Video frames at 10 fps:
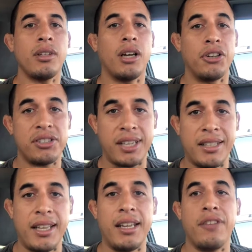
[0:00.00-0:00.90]

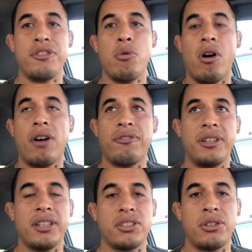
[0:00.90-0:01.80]
Understand that if you are
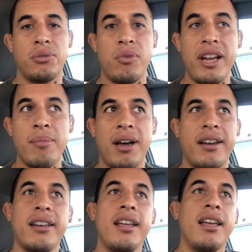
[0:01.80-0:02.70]
feeling a certain way about
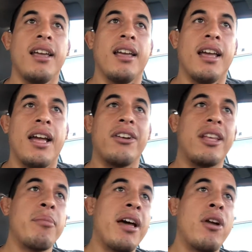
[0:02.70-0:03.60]
it, and you're
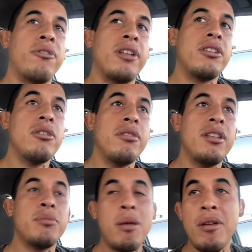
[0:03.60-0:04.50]
like, man, I don't feel like doing
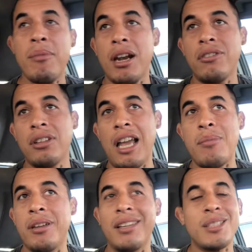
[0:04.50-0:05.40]
this, maybe I'm out of
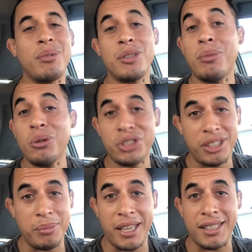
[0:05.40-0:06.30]
alignment. That's a bunch of
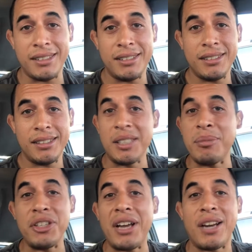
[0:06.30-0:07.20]
bullshit, man. Doesn't
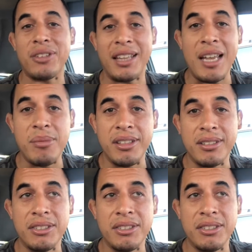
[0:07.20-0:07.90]
mean you're out of alignment.